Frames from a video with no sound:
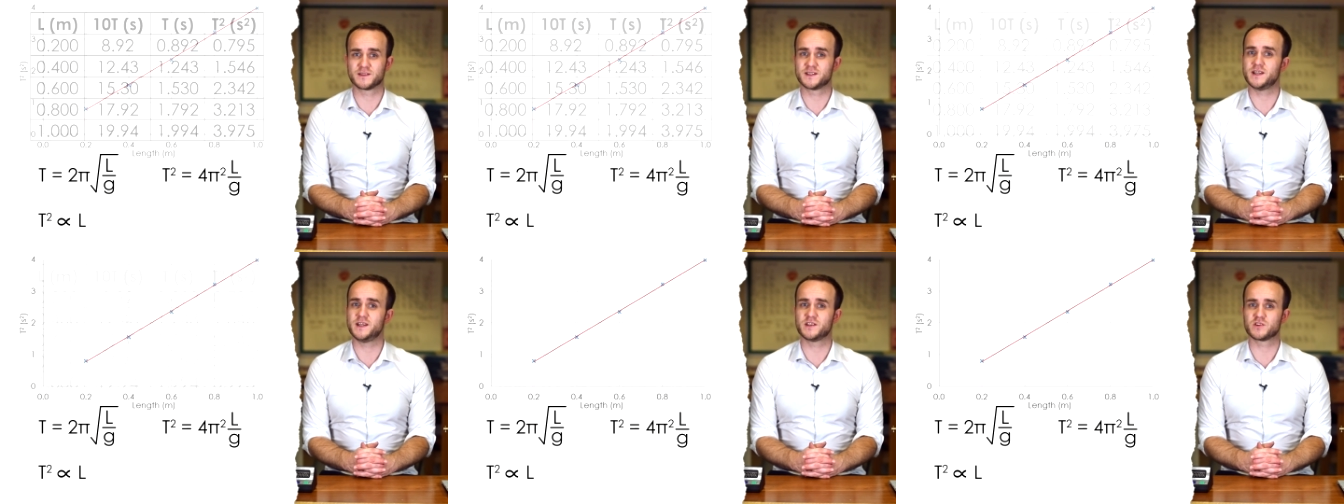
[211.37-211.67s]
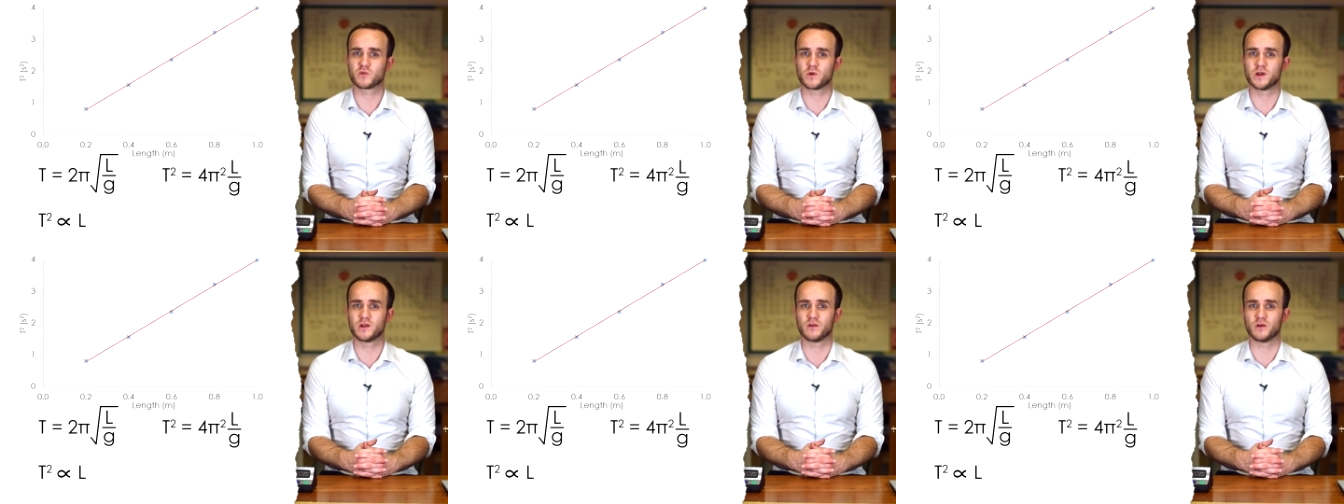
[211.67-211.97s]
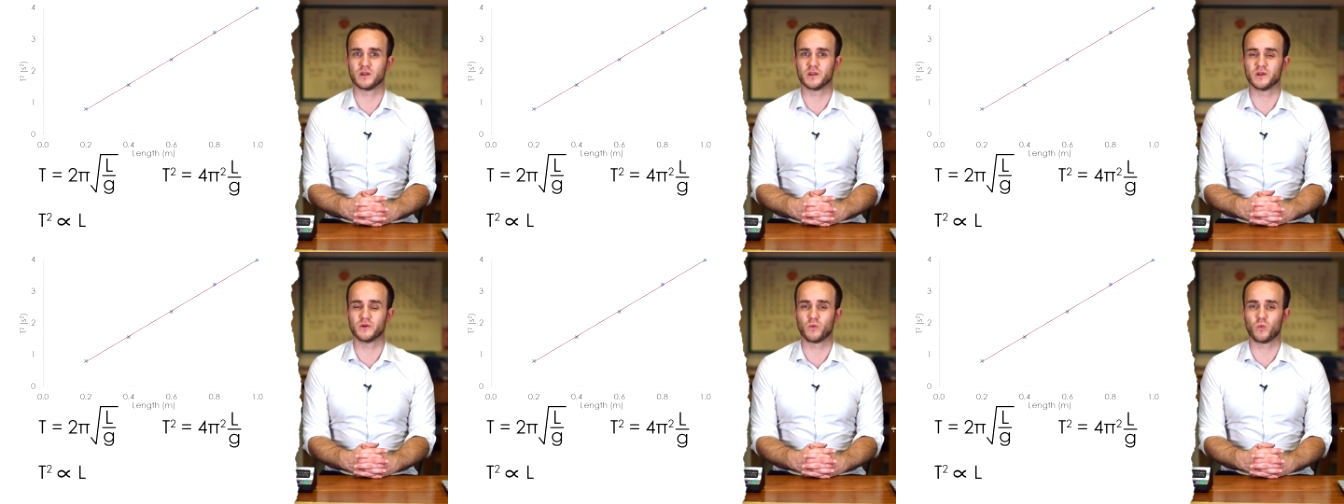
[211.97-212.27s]
t squared
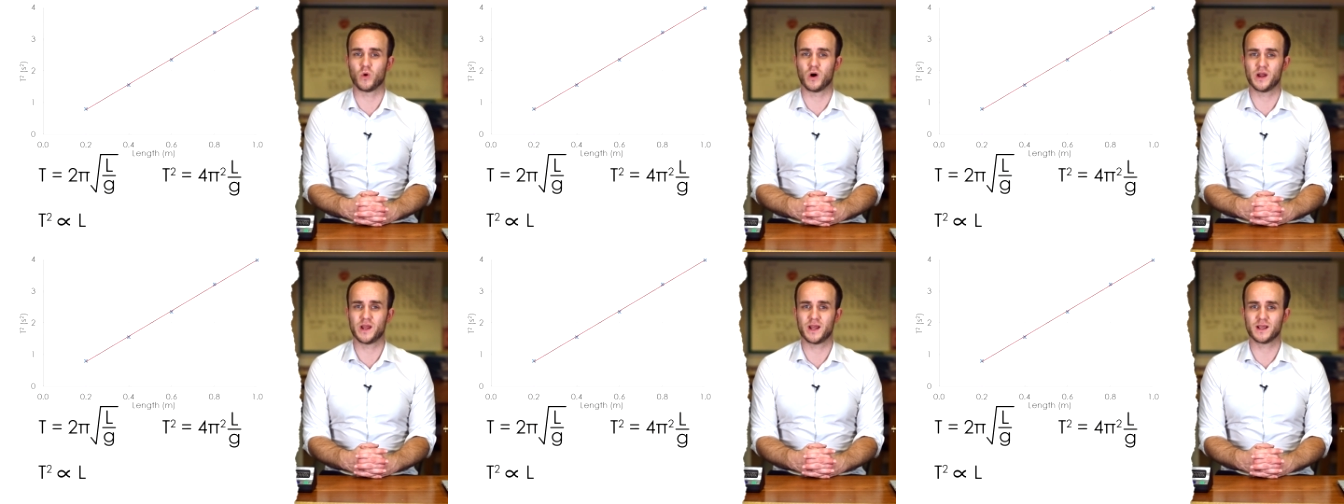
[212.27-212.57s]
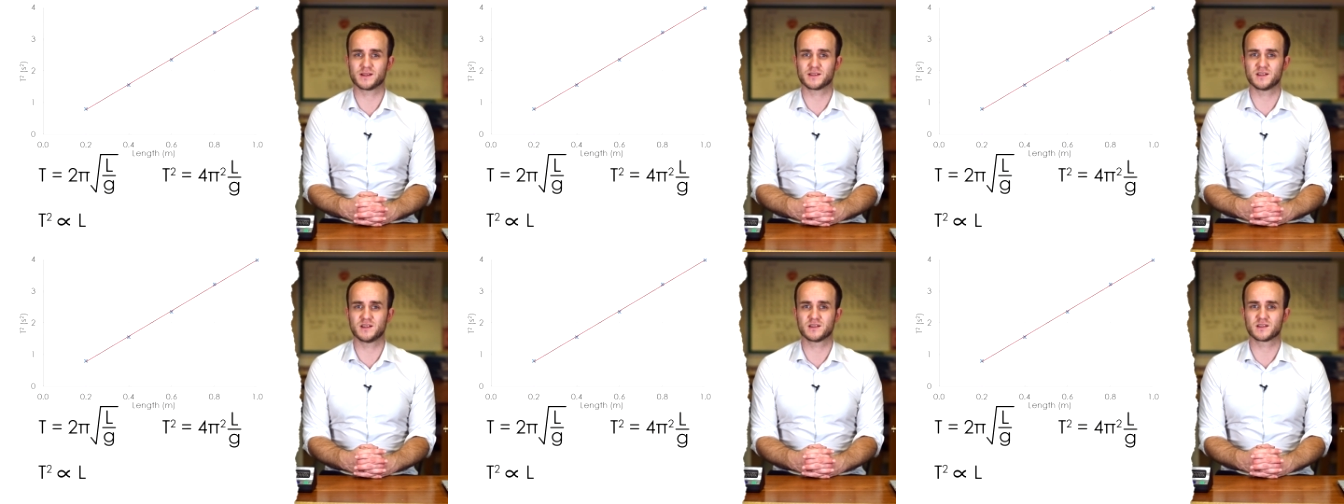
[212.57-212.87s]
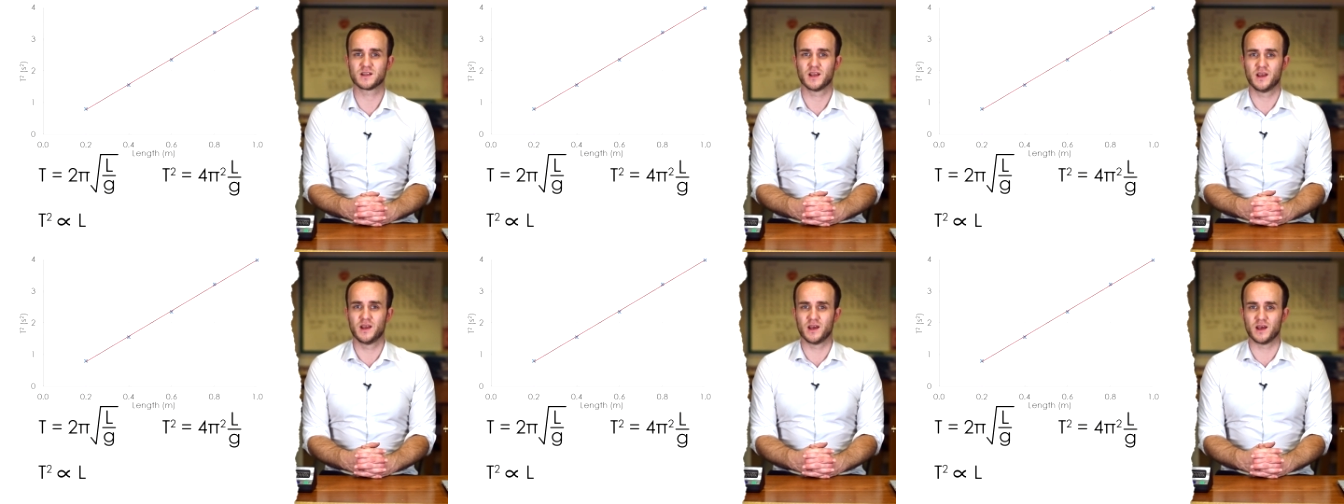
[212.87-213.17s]
on the
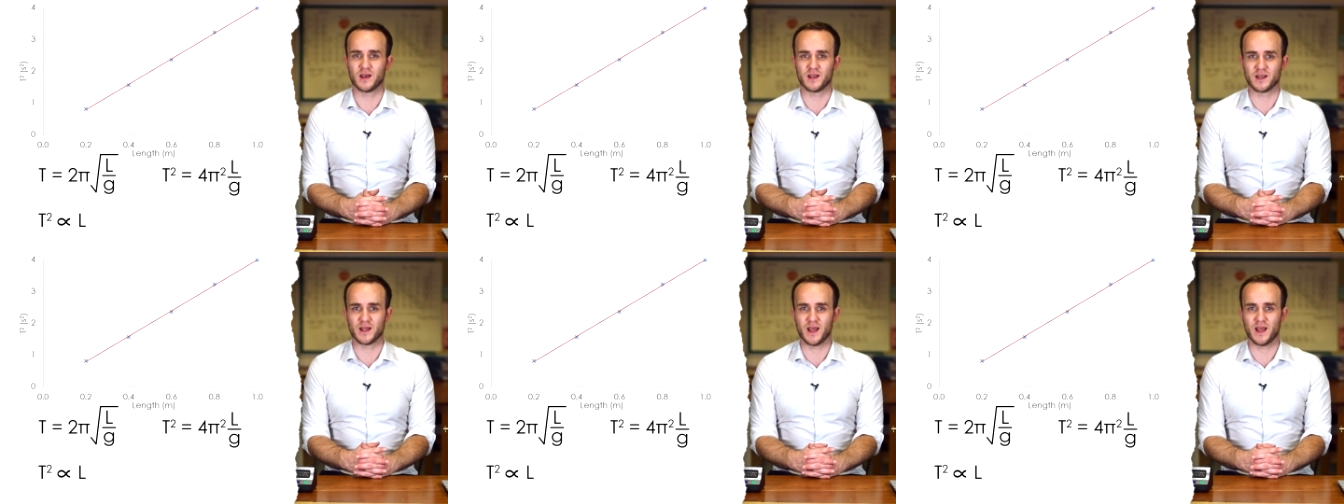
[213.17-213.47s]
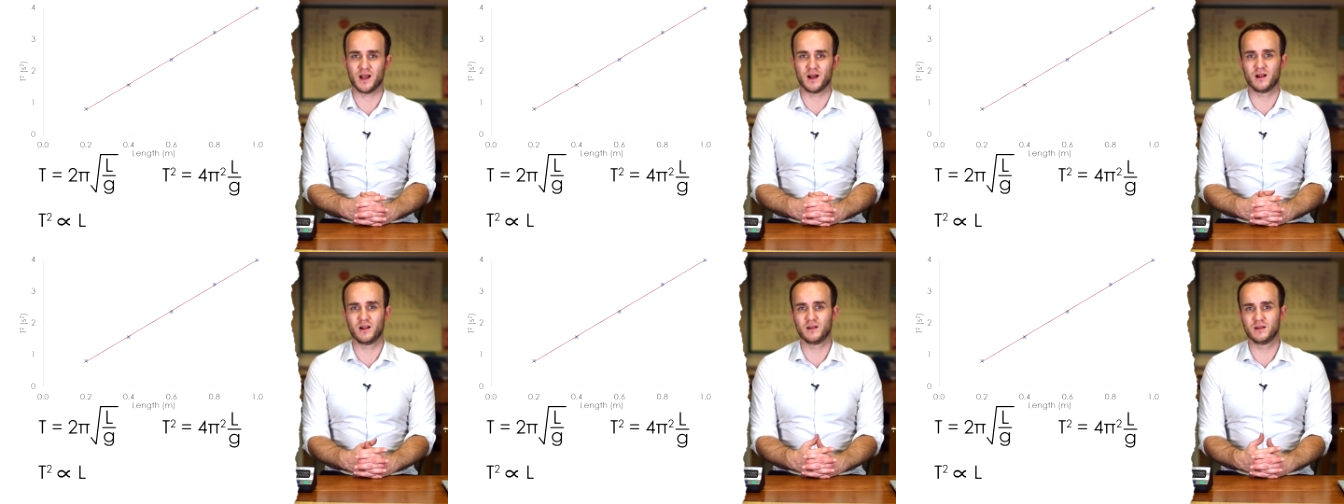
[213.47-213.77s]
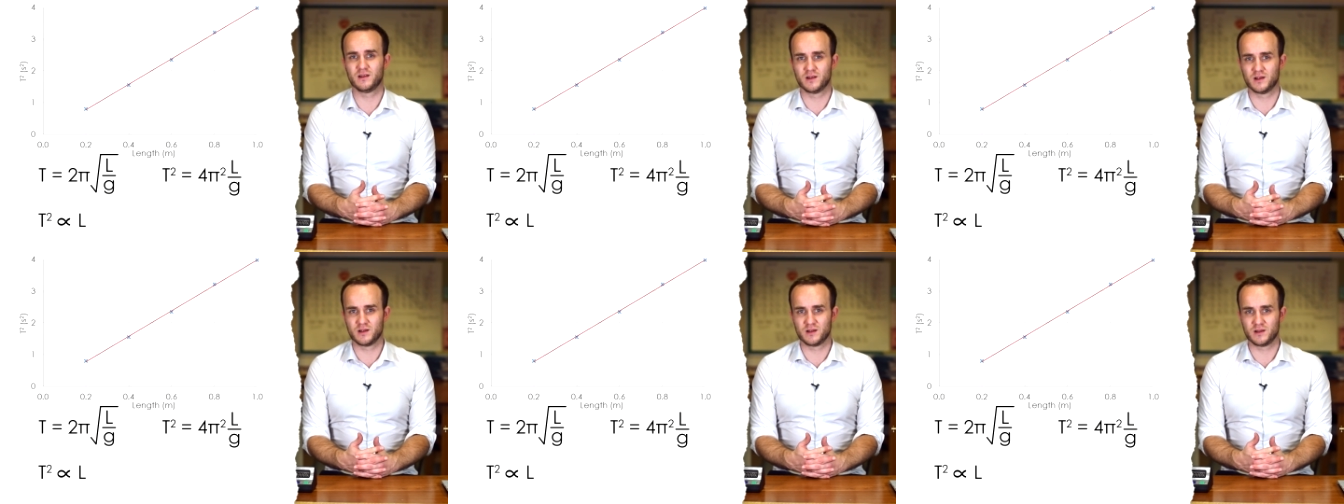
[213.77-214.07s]
y-axis and
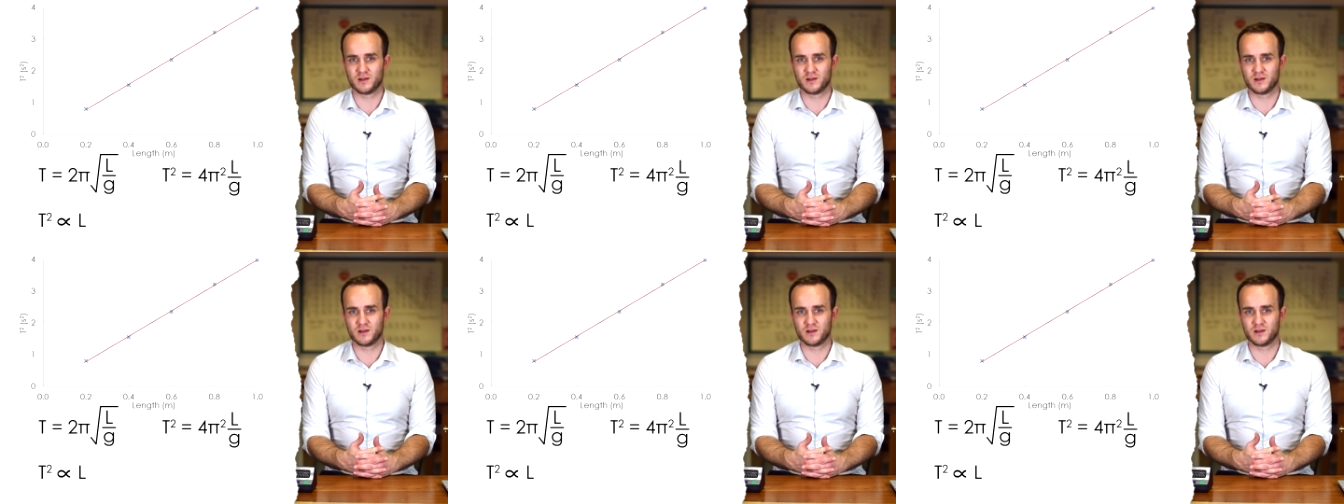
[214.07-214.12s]
L,